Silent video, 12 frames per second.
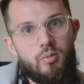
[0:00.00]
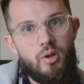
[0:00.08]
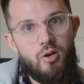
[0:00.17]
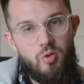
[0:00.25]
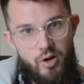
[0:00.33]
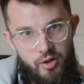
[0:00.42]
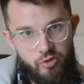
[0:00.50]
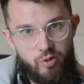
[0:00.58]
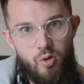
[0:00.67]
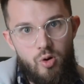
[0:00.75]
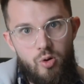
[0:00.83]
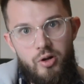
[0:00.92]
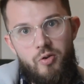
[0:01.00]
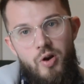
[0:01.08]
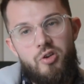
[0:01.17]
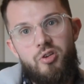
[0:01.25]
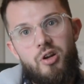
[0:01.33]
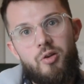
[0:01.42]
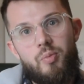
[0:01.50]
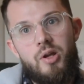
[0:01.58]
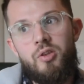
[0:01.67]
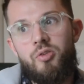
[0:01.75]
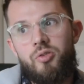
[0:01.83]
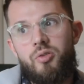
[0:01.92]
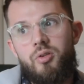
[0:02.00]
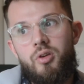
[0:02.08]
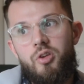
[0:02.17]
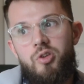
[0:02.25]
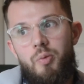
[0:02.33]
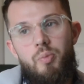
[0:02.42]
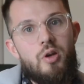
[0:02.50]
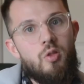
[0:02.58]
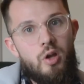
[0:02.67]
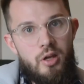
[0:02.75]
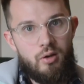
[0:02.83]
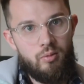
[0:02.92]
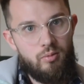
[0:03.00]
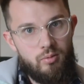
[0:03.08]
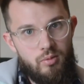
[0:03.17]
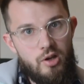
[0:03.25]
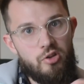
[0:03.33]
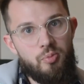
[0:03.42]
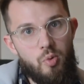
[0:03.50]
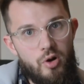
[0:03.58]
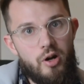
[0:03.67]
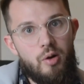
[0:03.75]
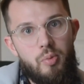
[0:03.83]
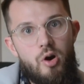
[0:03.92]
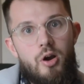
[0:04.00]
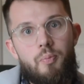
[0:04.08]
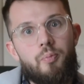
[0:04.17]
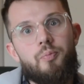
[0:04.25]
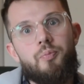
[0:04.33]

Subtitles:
Raskol in Russian, means something like a splitting apart.